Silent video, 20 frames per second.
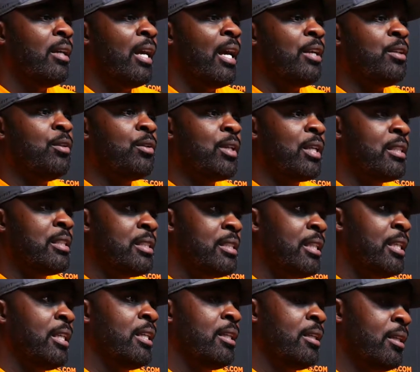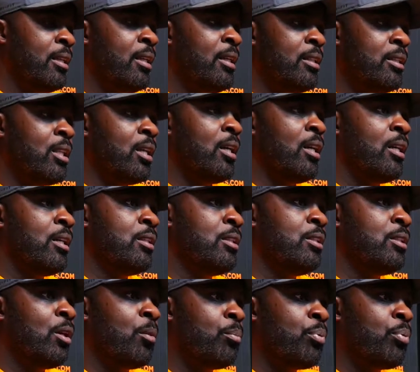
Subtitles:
And you can see the, you know,